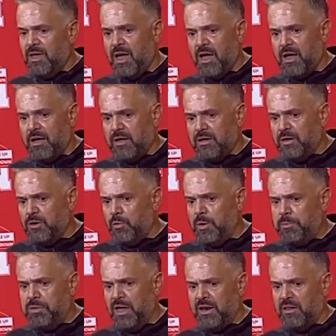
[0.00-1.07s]
Yeah, we
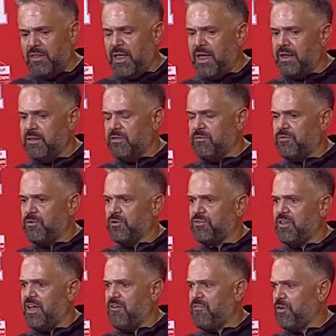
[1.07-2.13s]
played a lot in the first
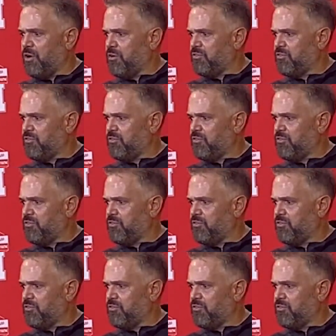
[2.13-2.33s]
half on our